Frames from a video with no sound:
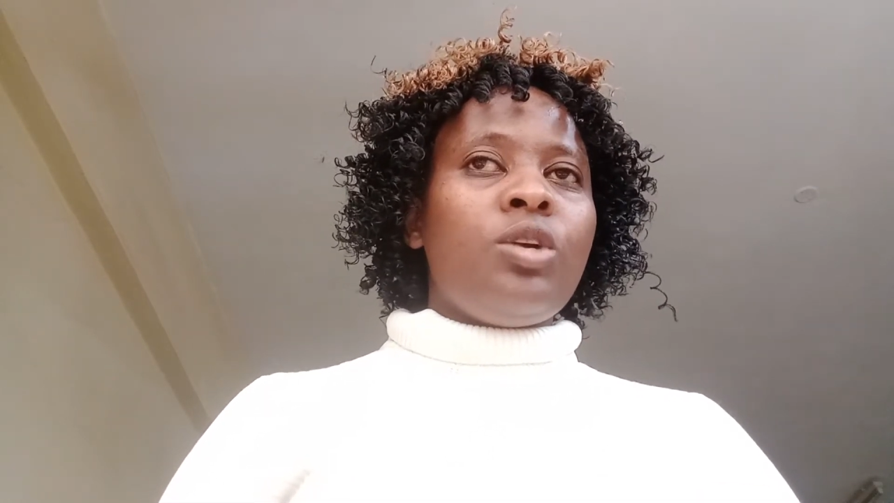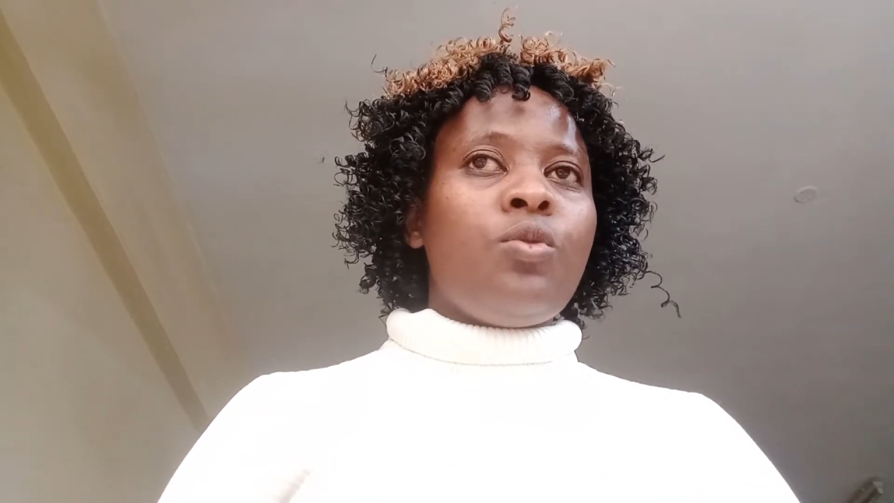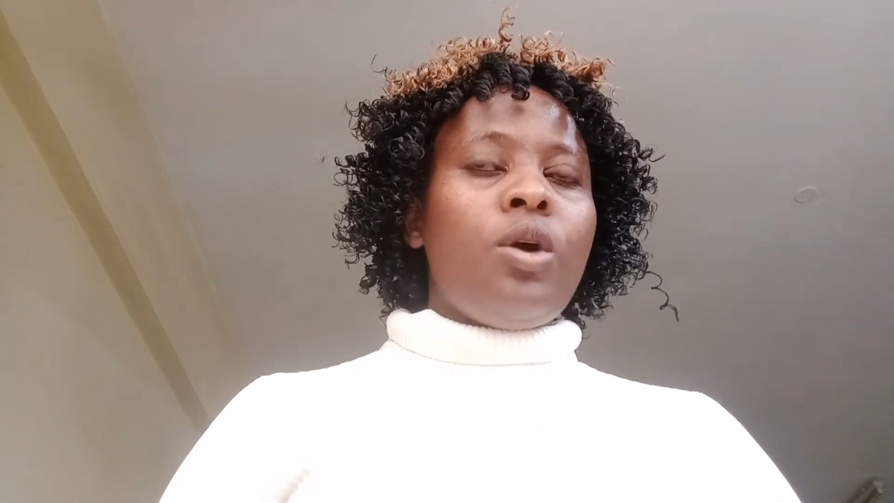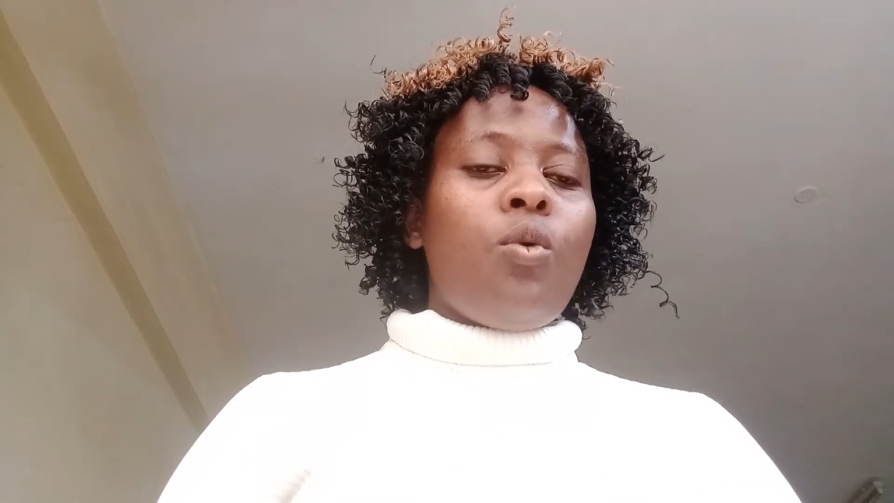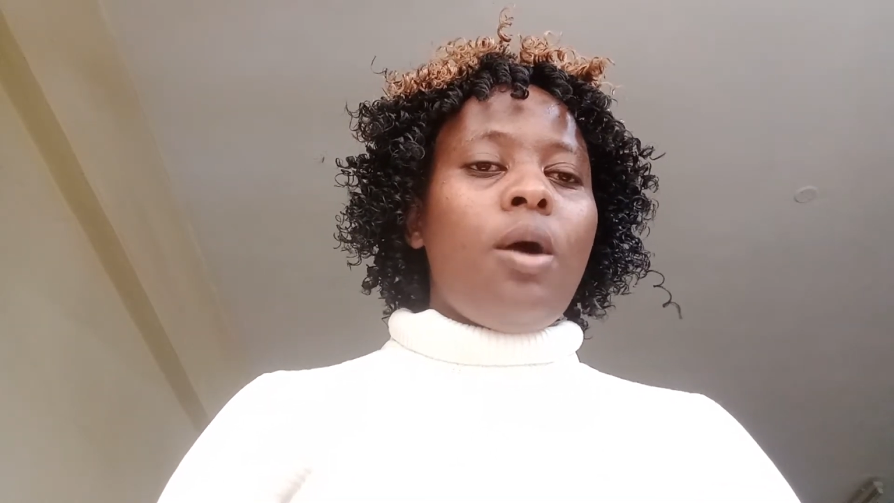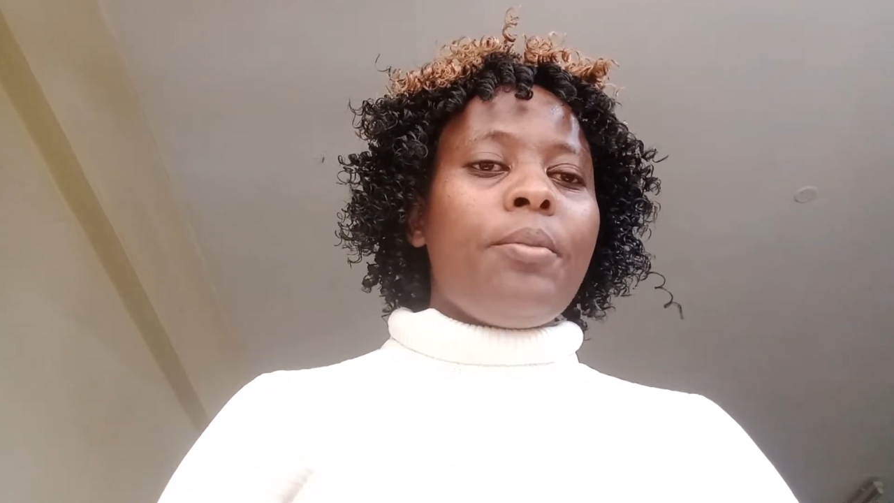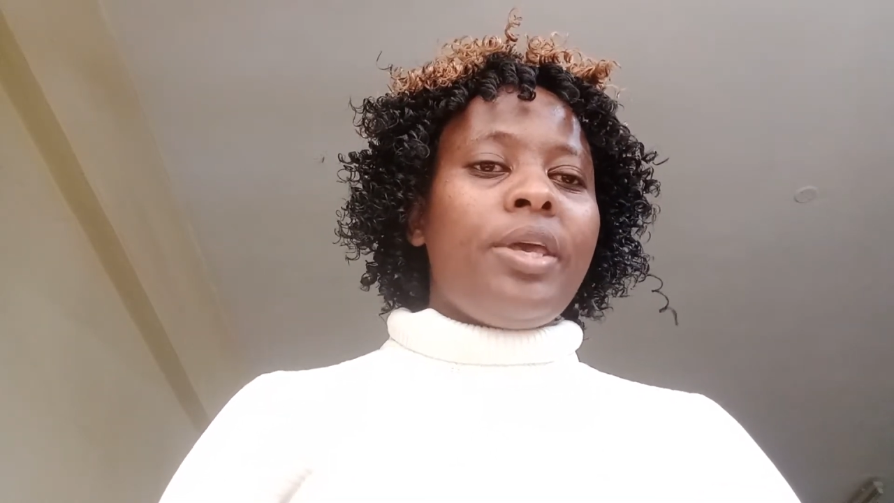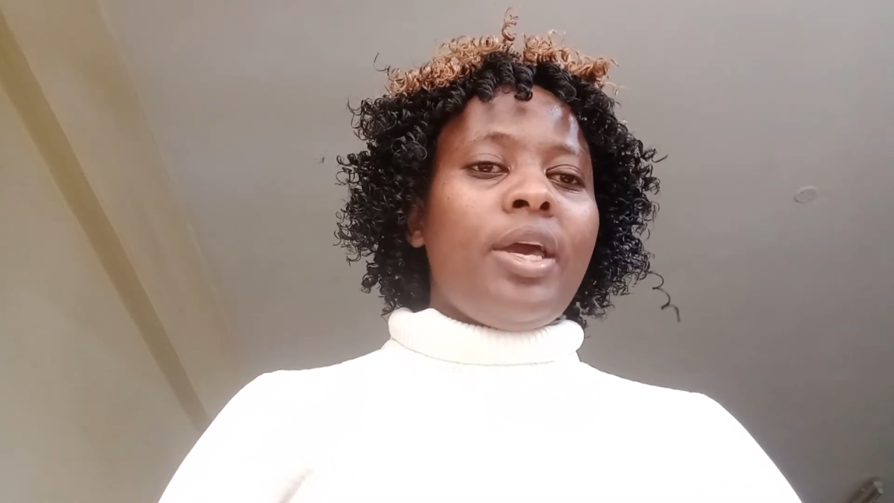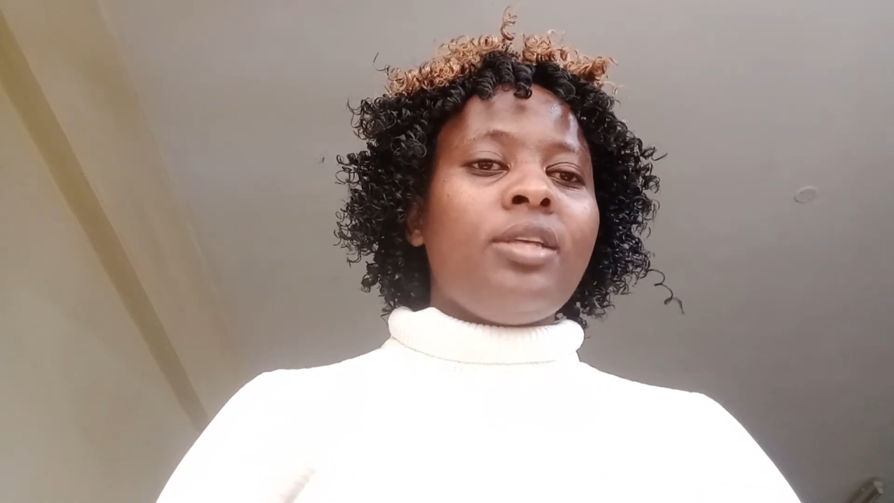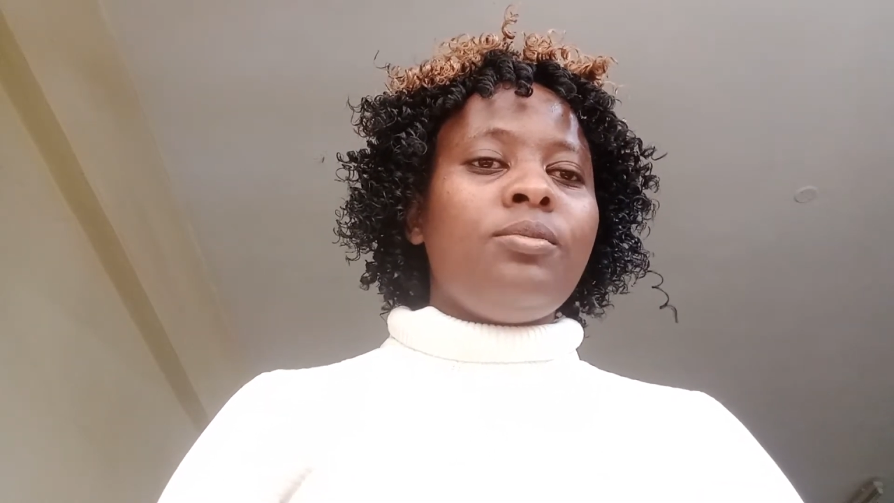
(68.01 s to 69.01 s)
ikuwe warm
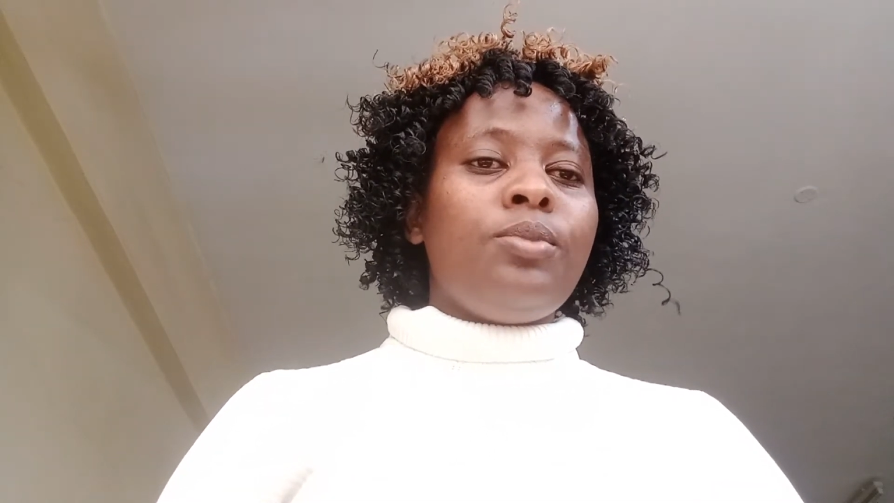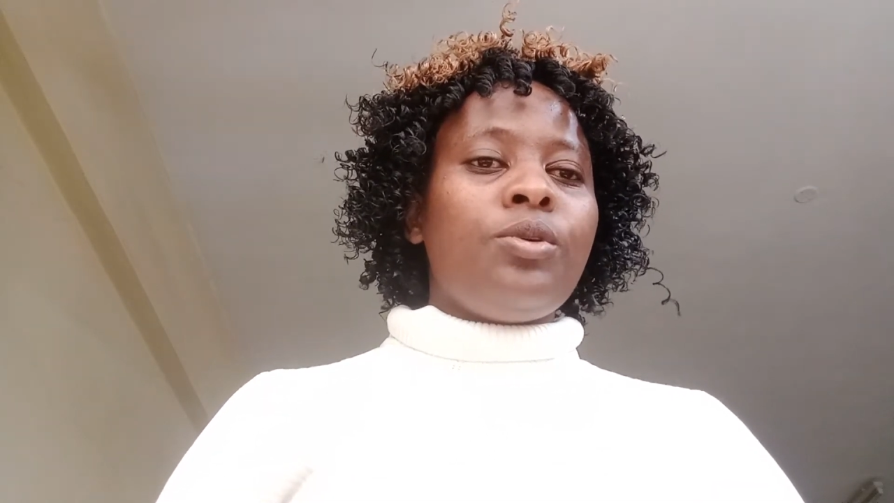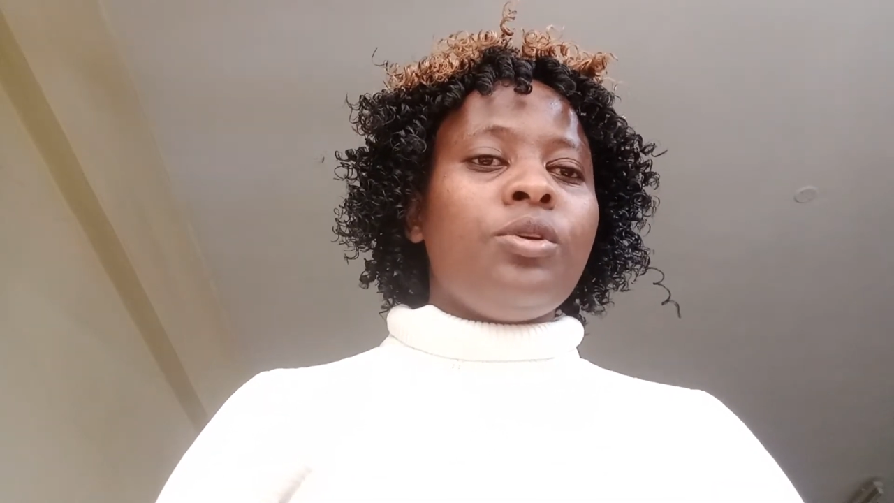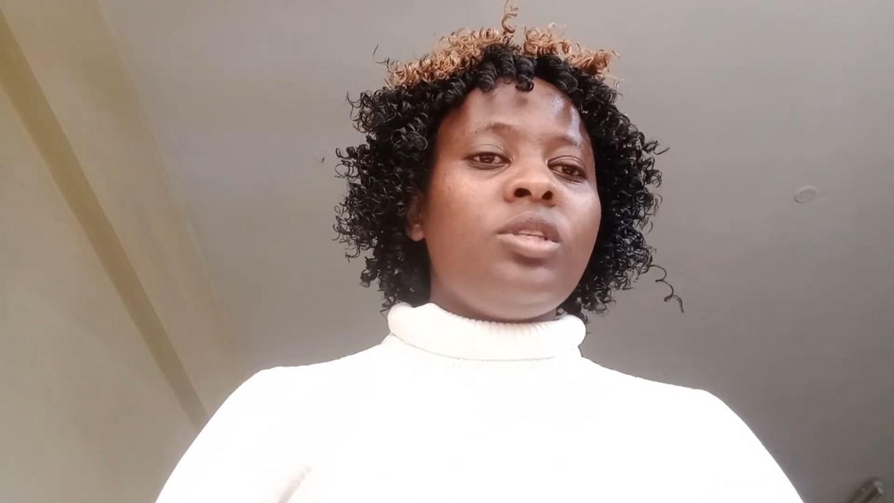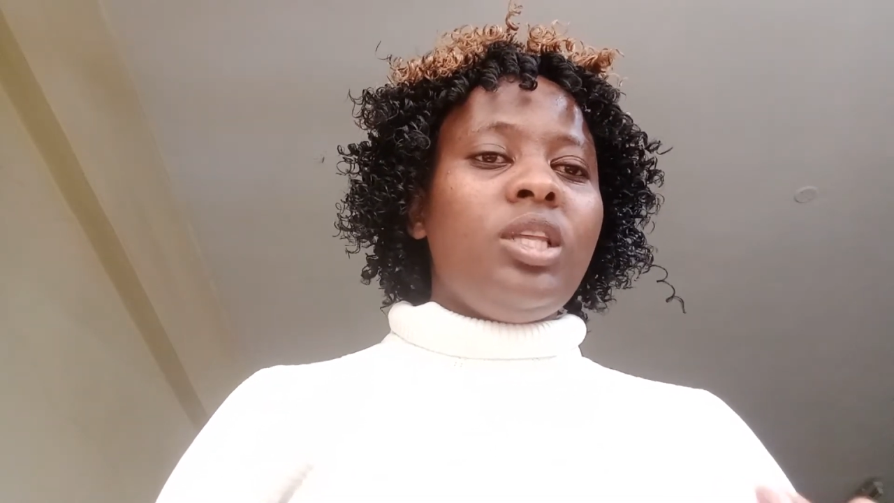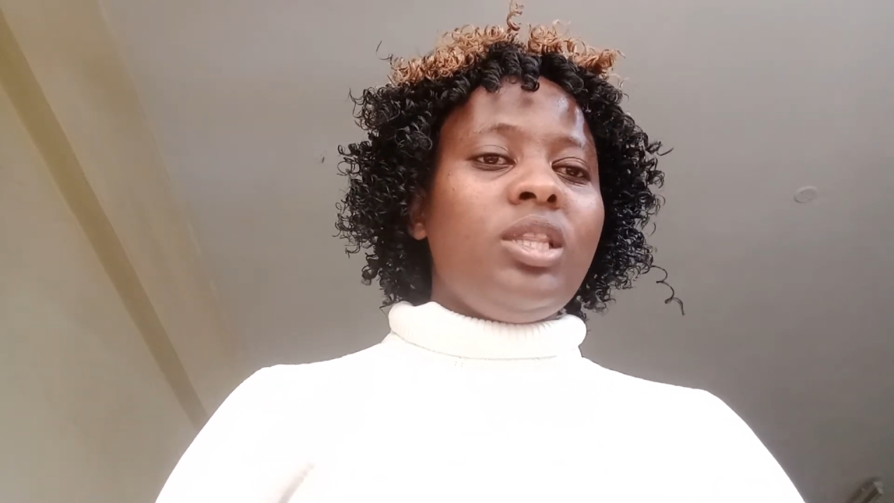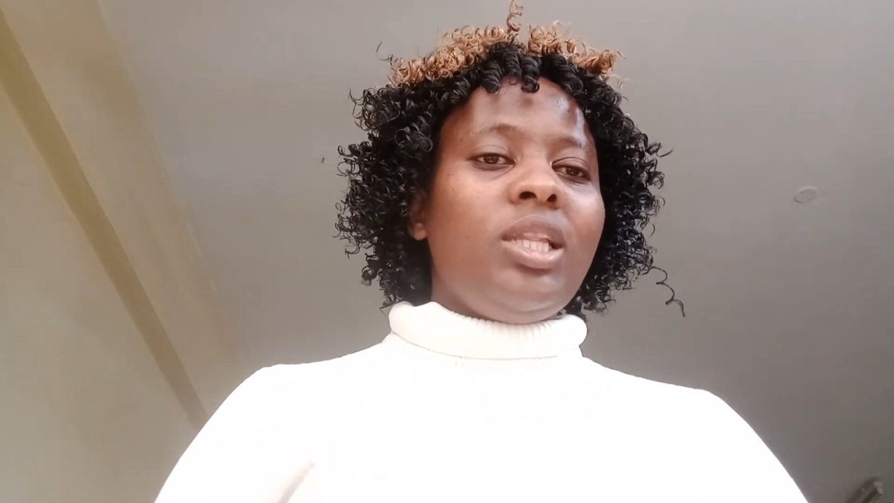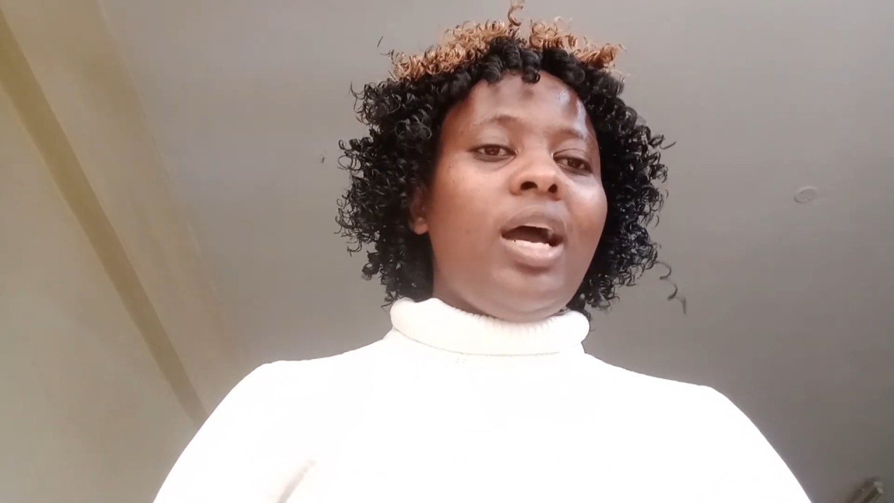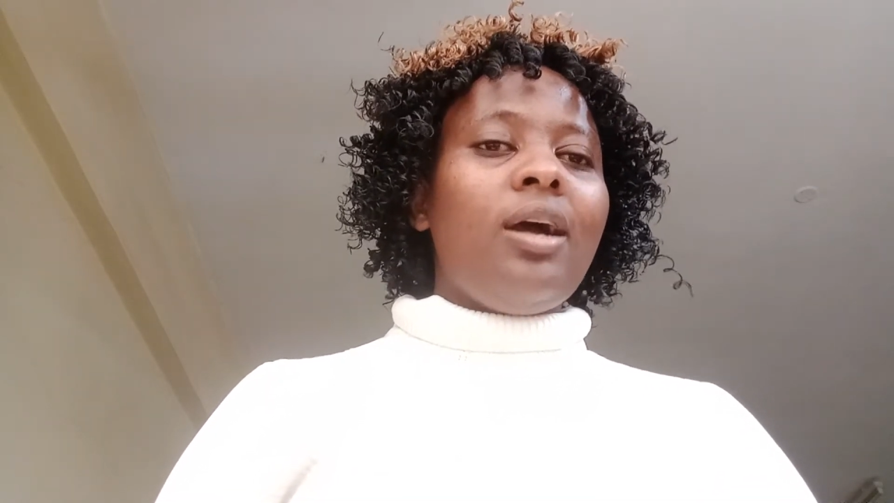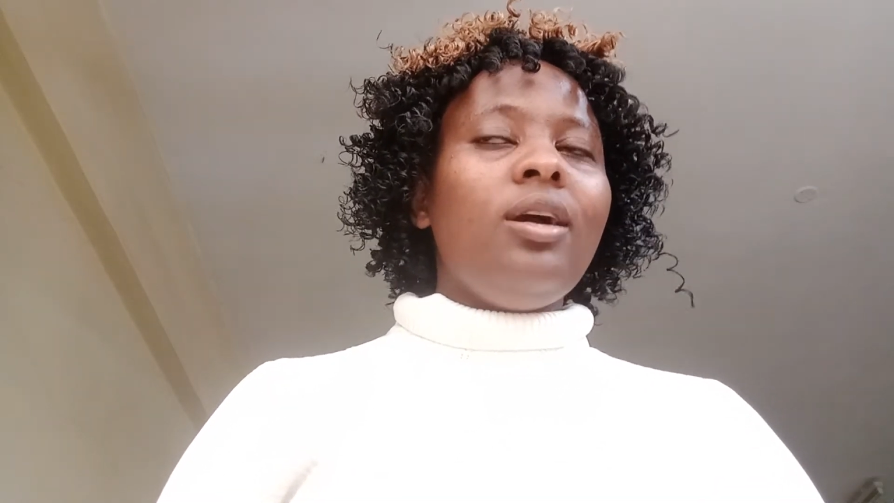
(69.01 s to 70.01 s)
kiasi, because in
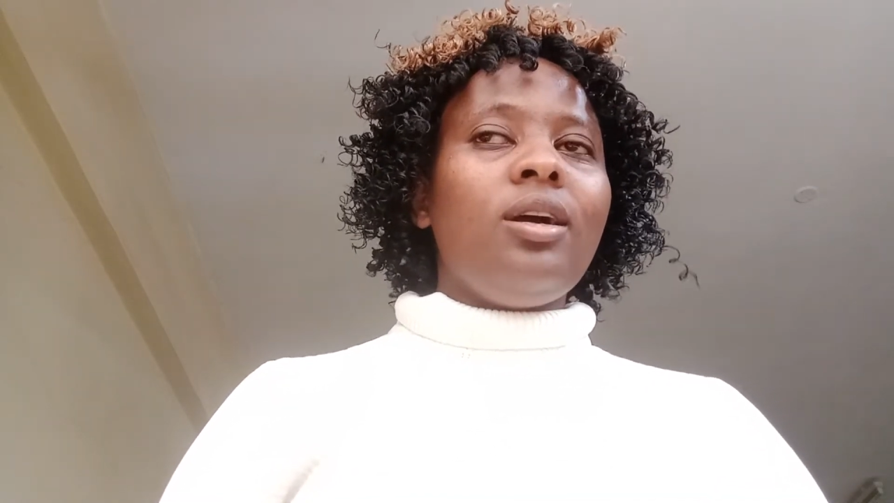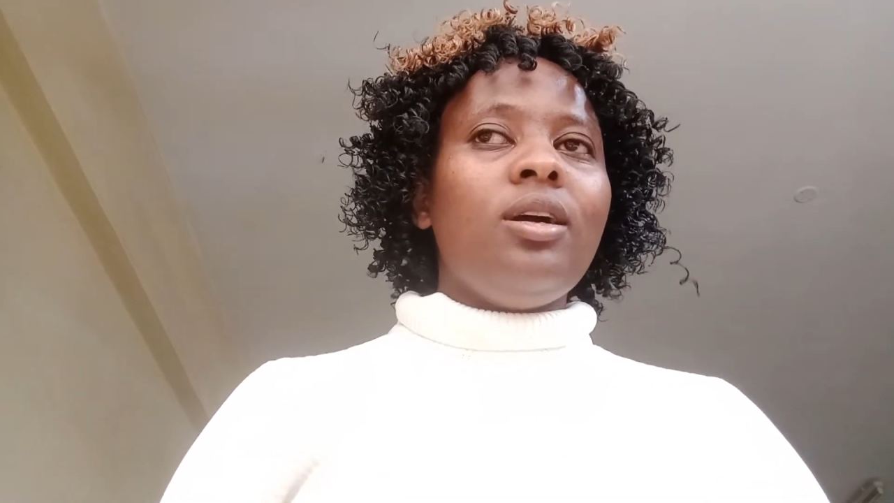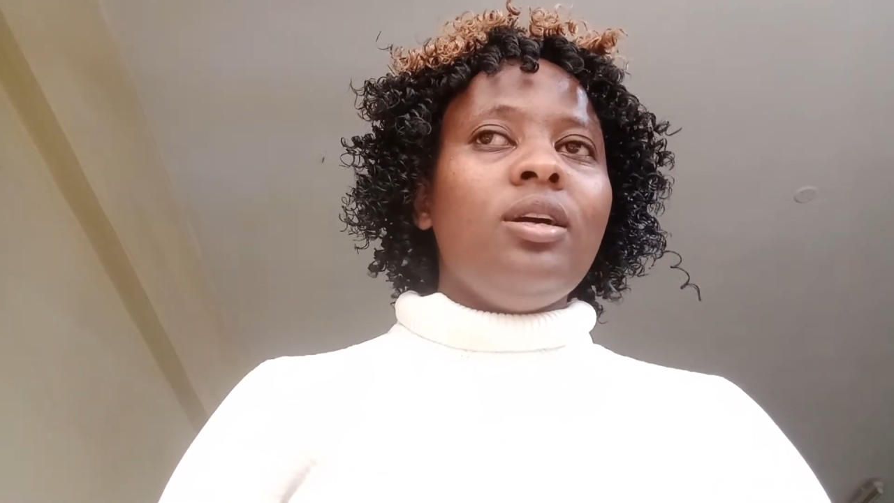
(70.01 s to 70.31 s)
tank